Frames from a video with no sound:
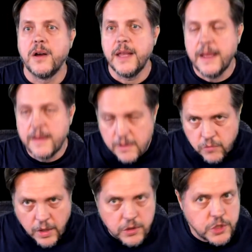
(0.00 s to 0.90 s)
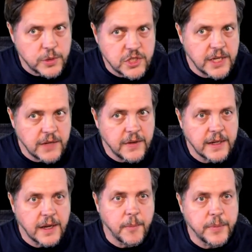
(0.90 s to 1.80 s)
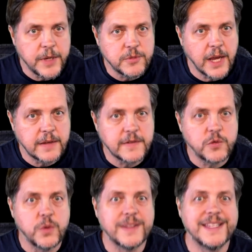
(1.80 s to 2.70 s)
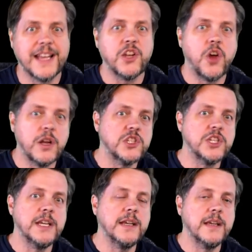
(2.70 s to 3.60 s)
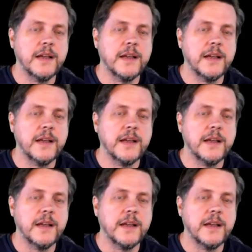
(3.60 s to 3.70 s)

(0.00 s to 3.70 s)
in the road to achieving company objectives with technology,